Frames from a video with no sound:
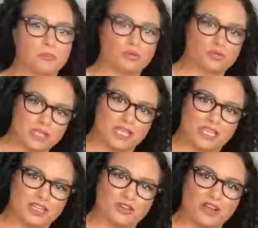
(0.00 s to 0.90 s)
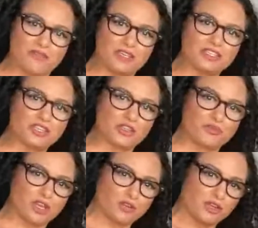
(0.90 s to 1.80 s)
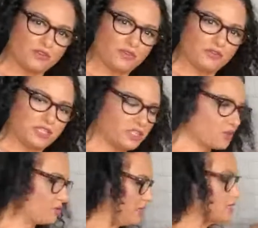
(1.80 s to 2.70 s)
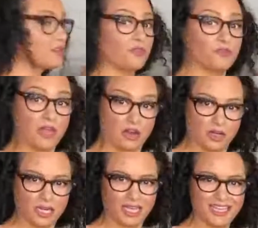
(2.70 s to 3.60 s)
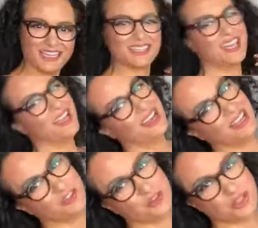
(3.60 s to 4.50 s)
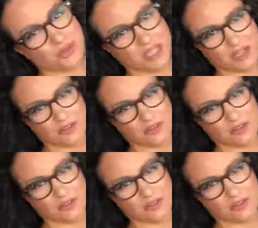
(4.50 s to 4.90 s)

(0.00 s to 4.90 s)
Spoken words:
preheat your oven to 350 degrees Fahrenheit. If you're tuning